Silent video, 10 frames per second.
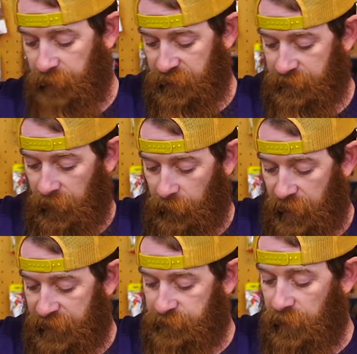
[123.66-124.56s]
a bunch of my
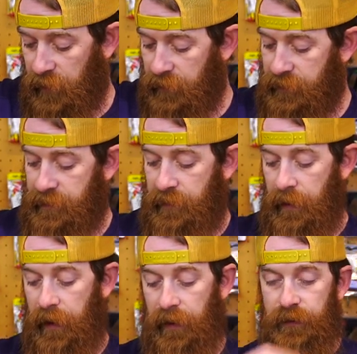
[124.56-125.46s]
rage
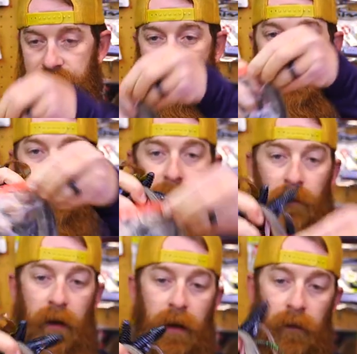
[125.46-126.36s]
bugs. And I just carry
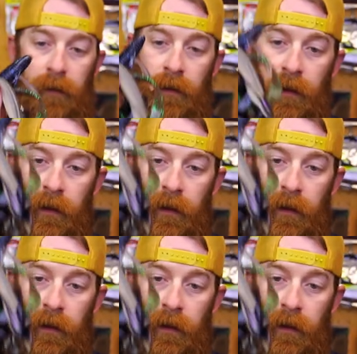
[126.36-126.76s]
them around